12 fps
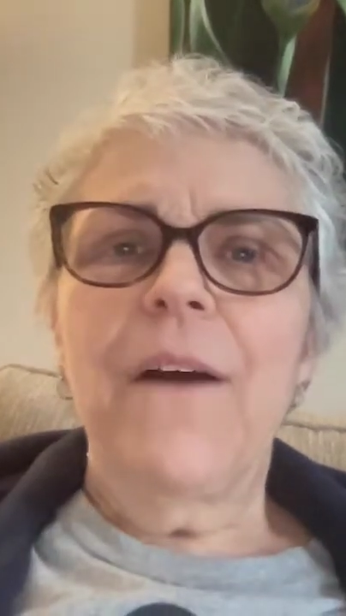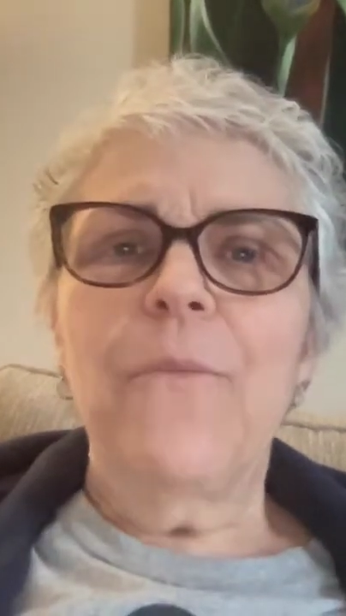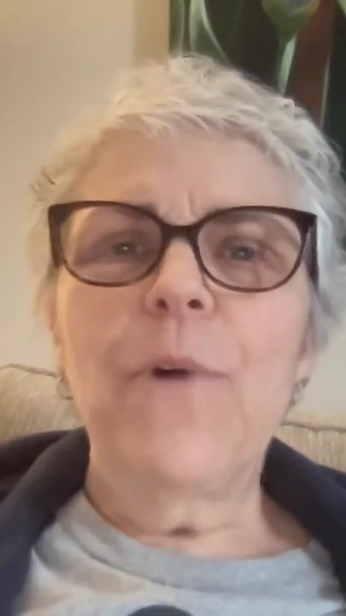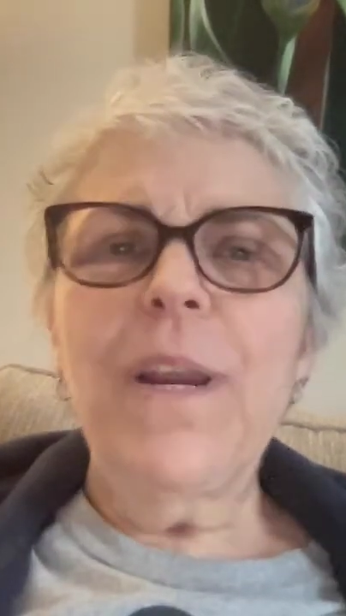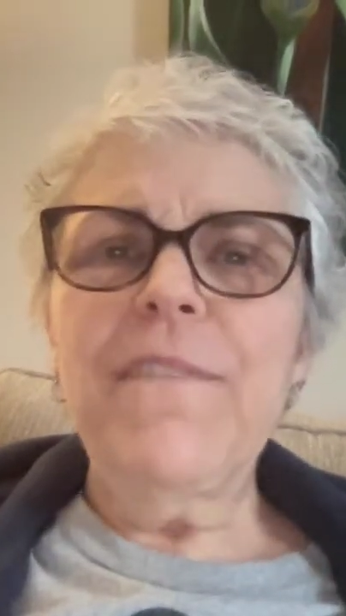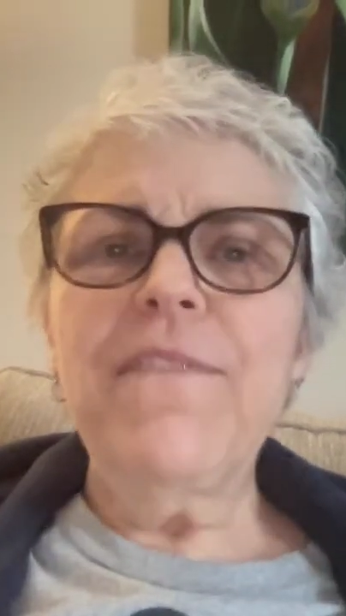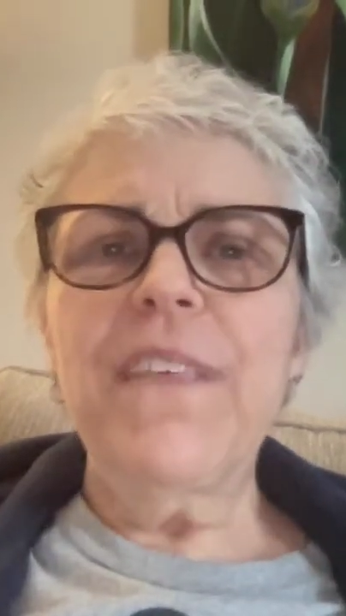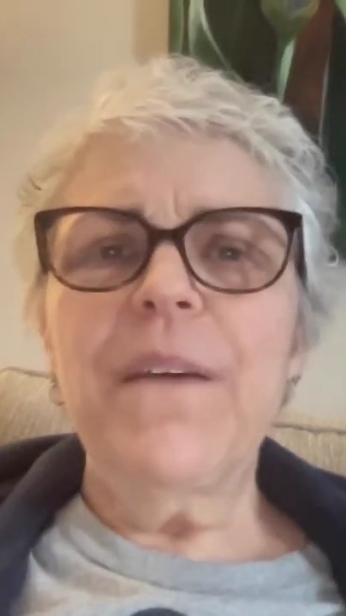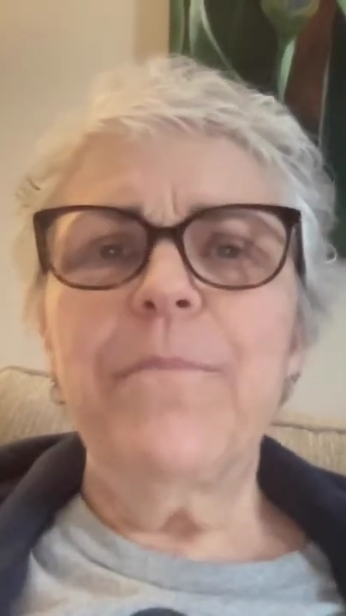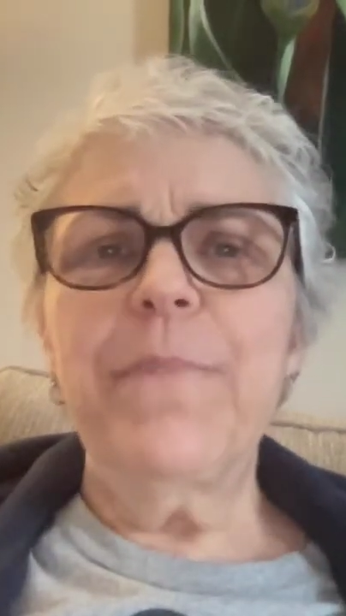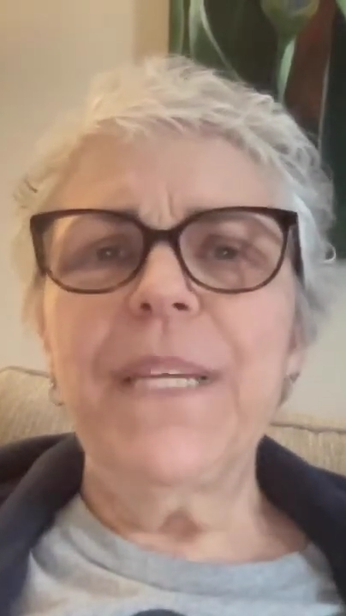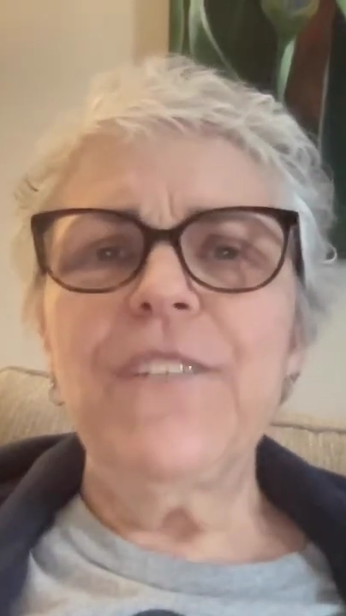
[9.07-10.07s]
One of the
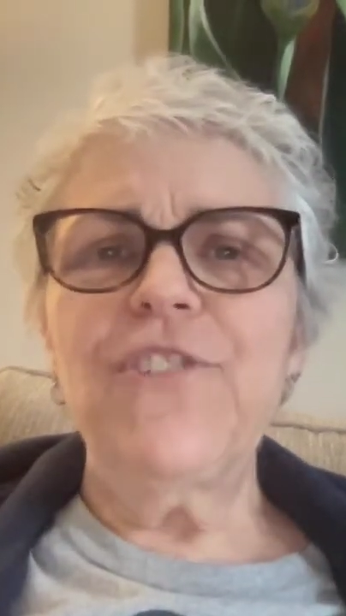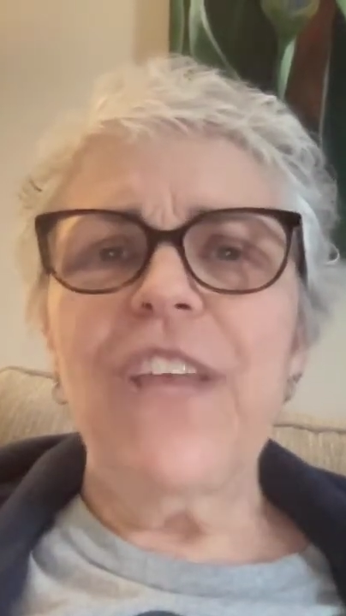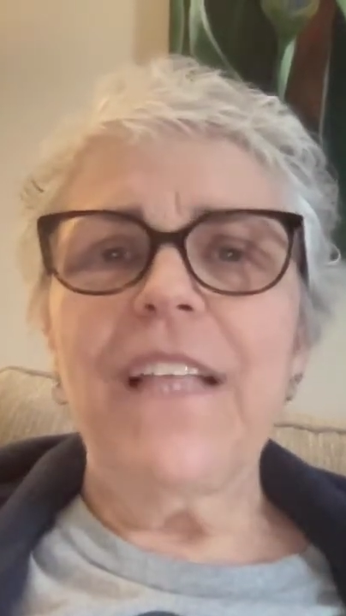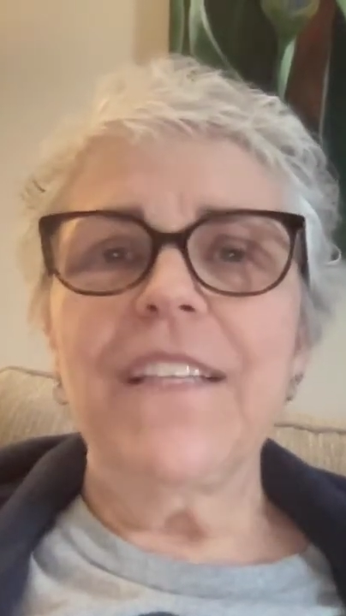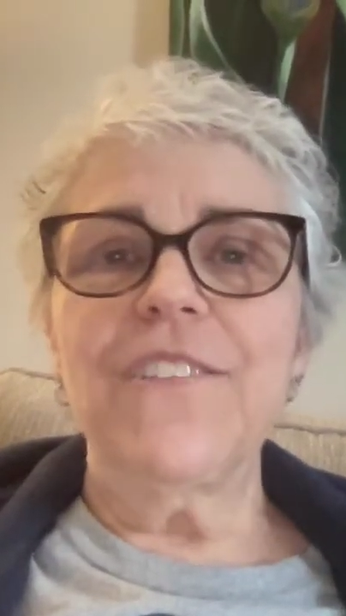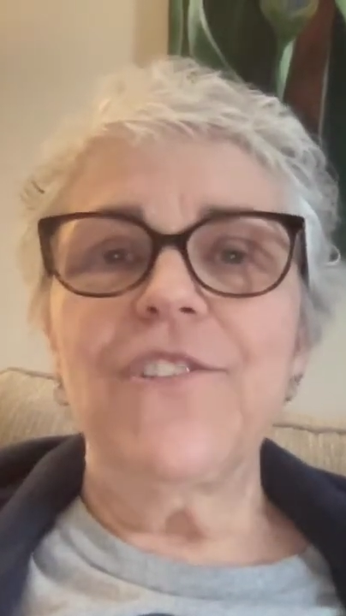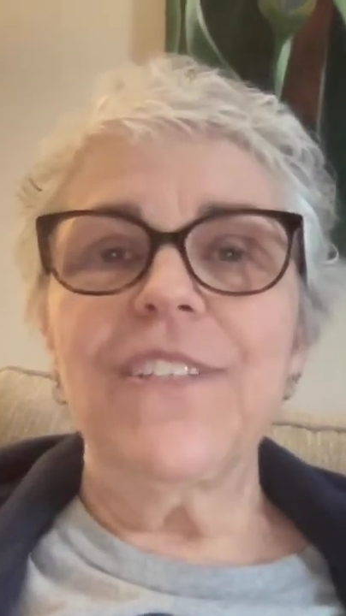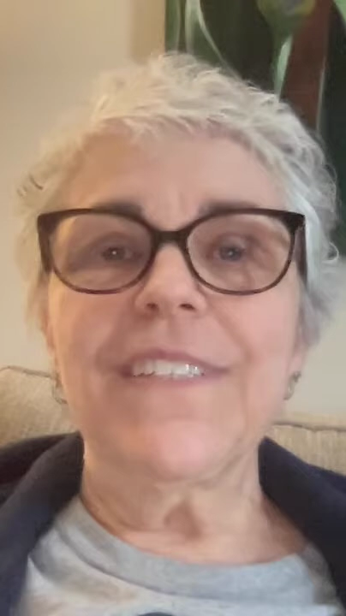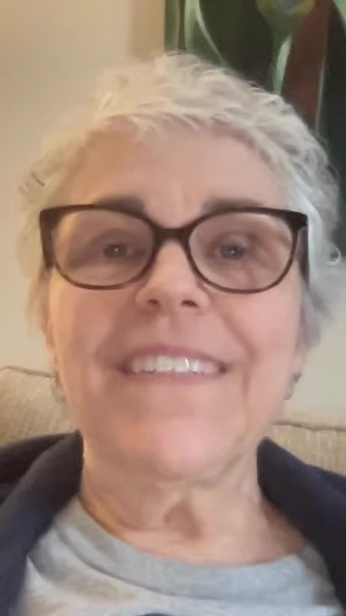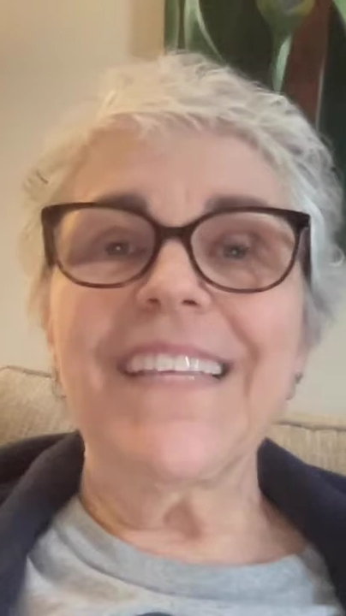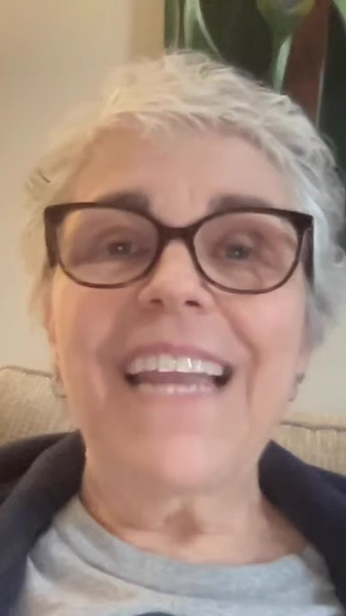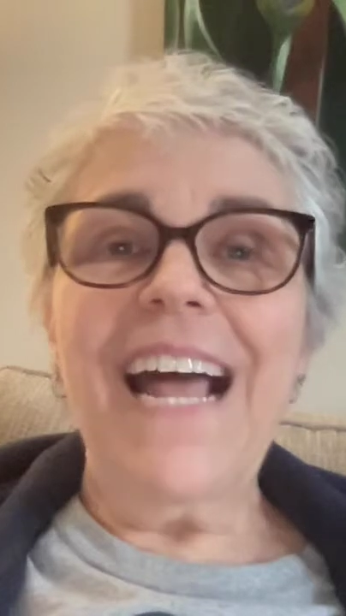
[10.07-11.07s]
big
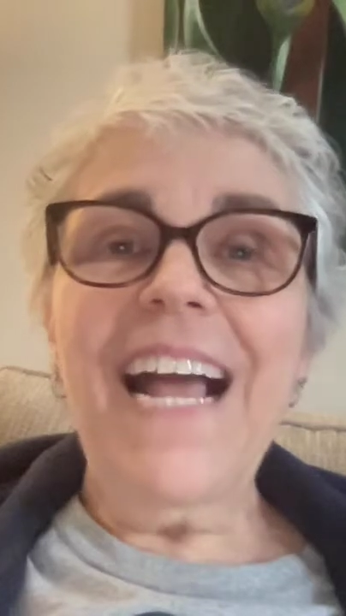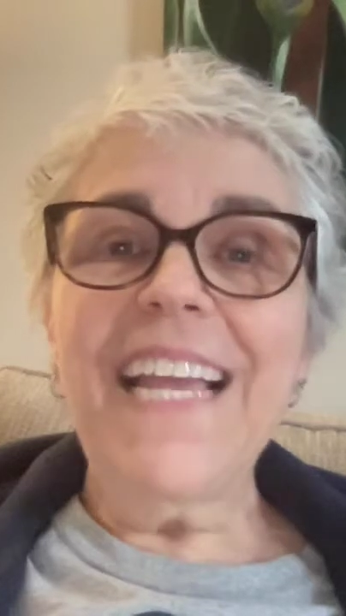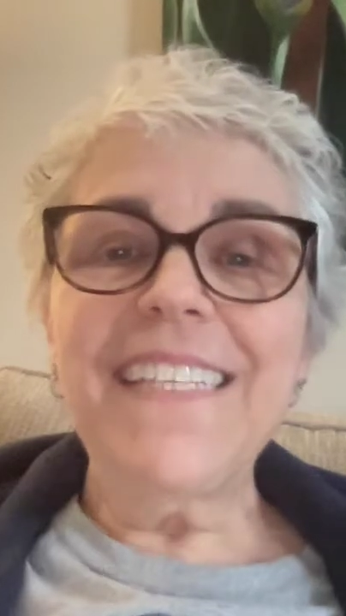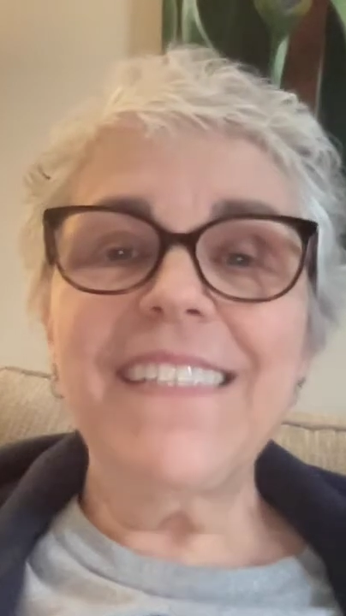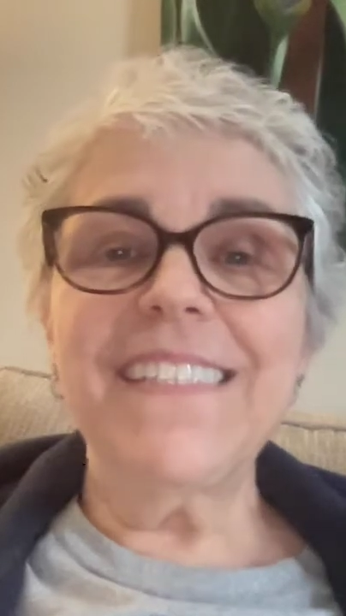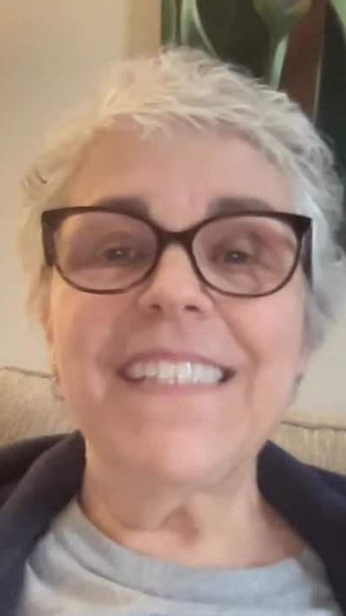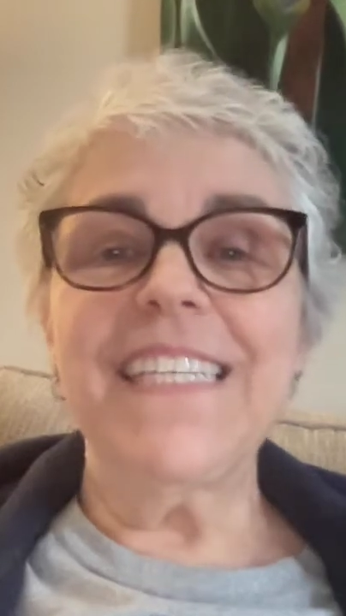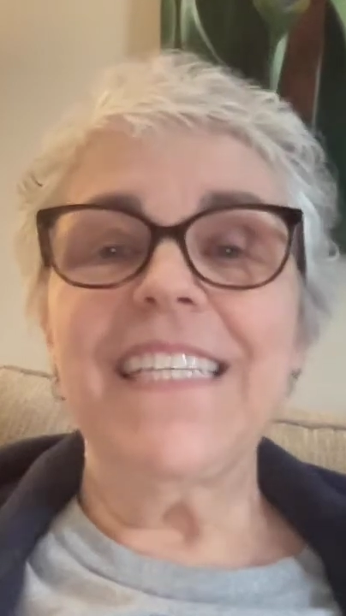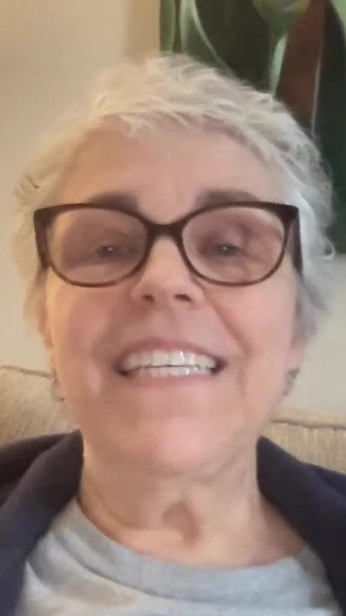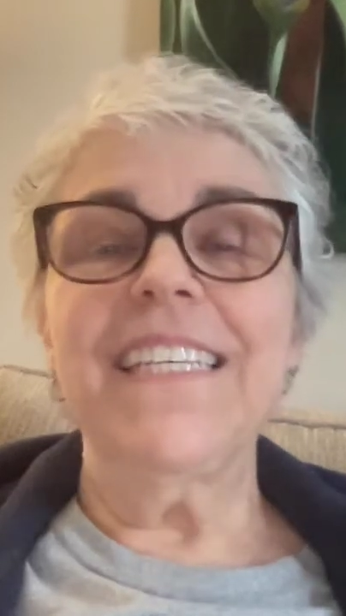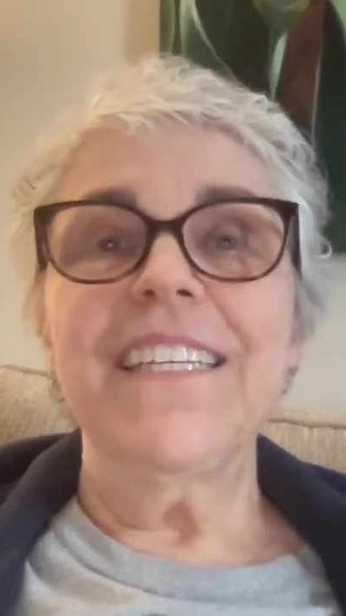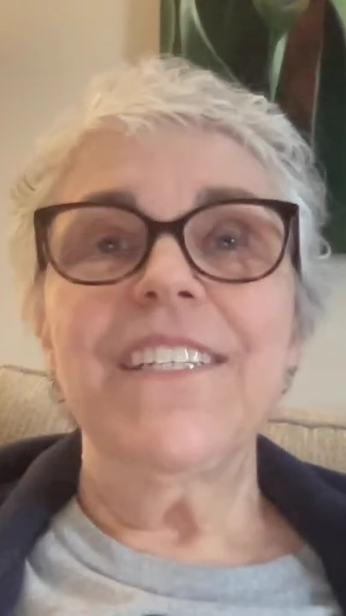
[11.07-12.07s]
challenges that I
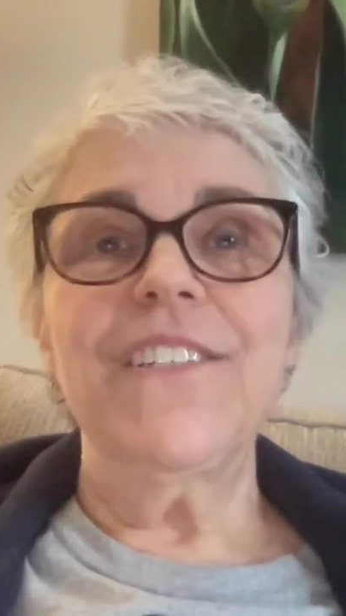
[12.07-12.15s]
see